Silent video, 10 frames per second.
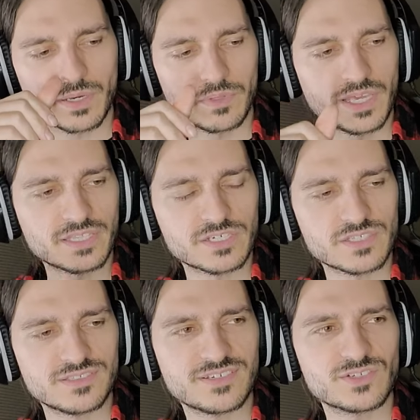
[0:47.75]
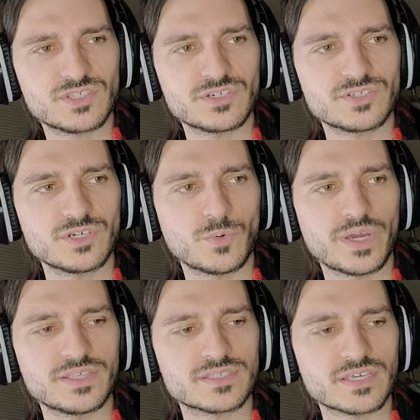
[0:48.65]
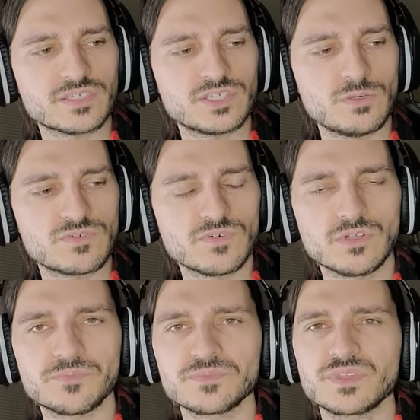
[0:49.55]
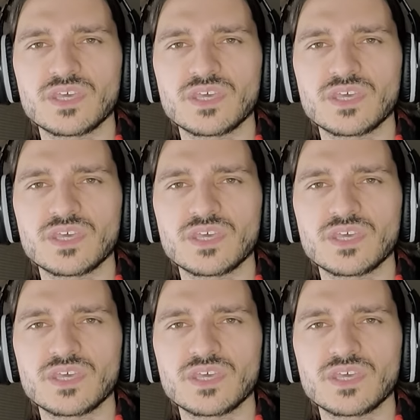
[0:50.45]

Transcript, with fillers: I'm like, there's there's there's no way this thing is useful.